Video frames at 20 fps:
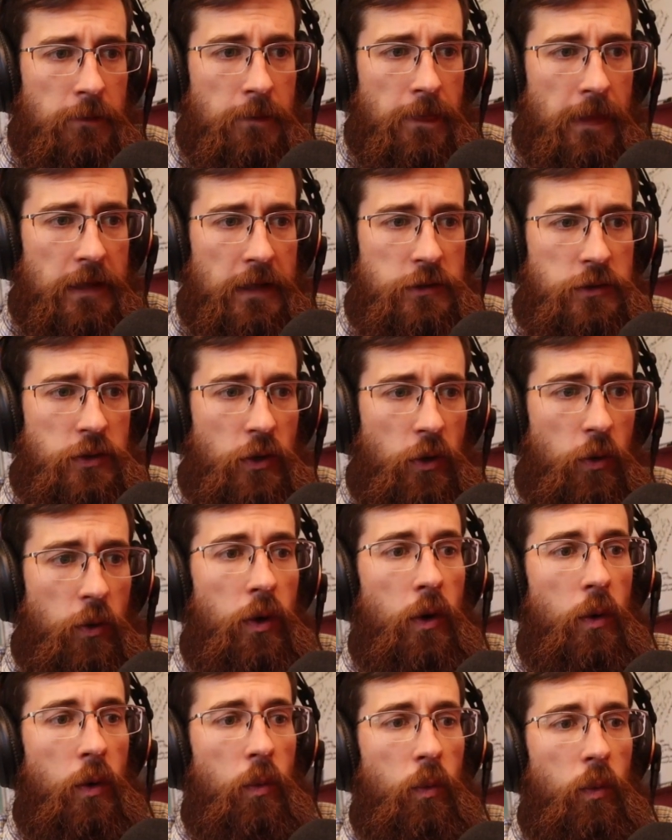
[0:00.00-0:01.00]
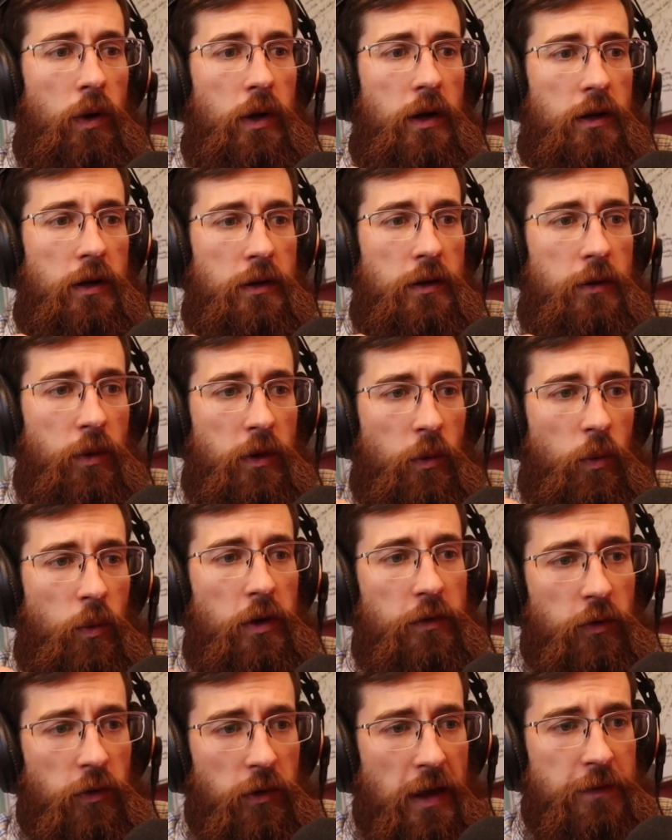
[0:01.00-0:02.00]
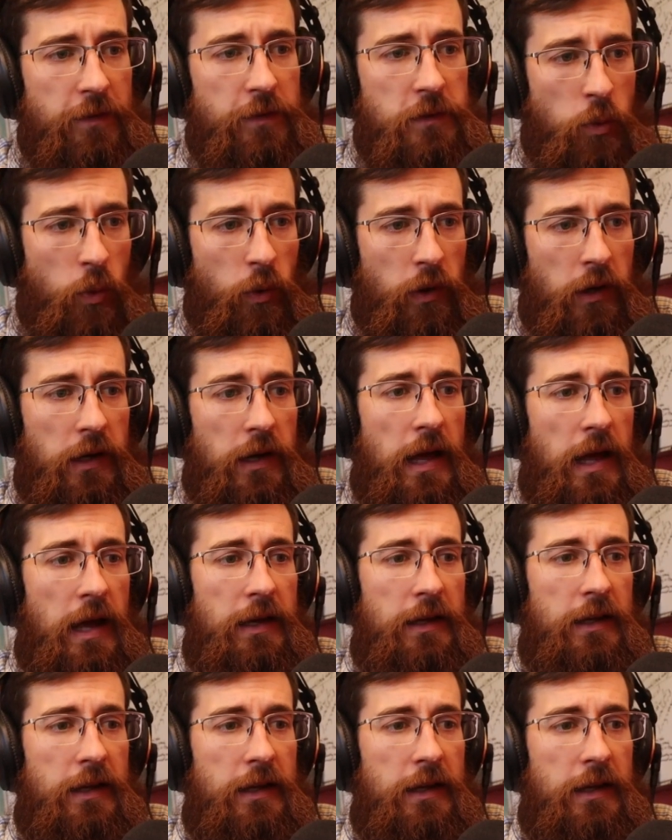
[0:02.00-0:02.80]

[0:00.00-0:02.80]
And so what A Wonderful Life is pointing at,